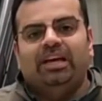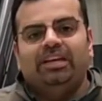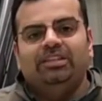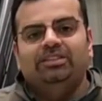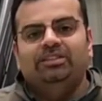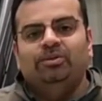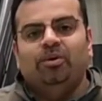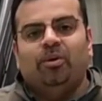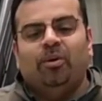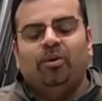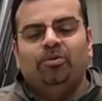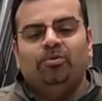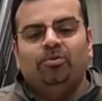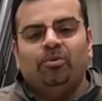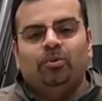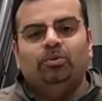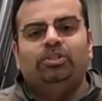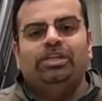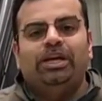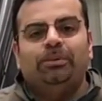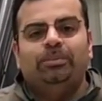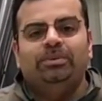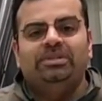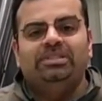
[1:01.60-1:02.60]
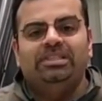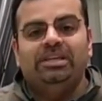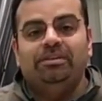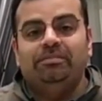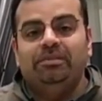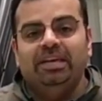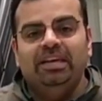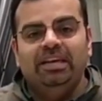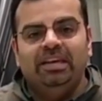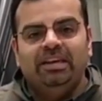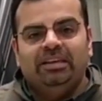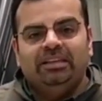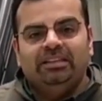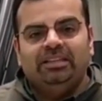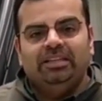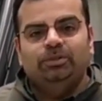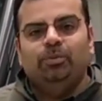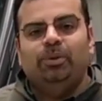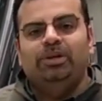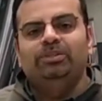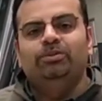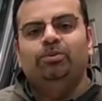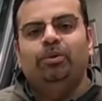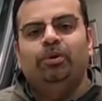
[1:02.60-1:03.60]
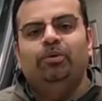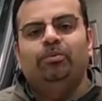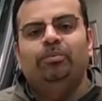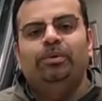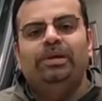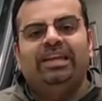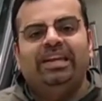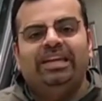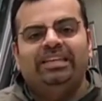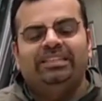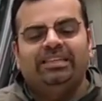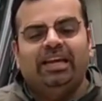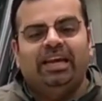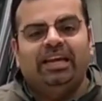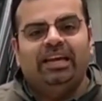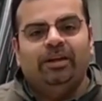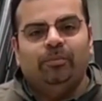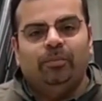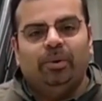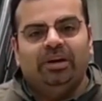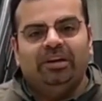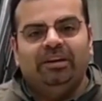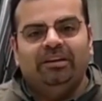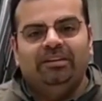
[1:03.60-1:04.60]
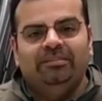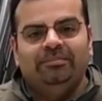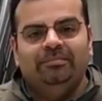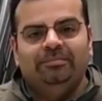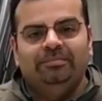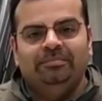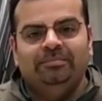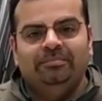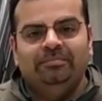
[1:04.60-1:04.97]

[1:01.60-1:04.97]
with us on Road Check with CV. This one's going to be an exciting one.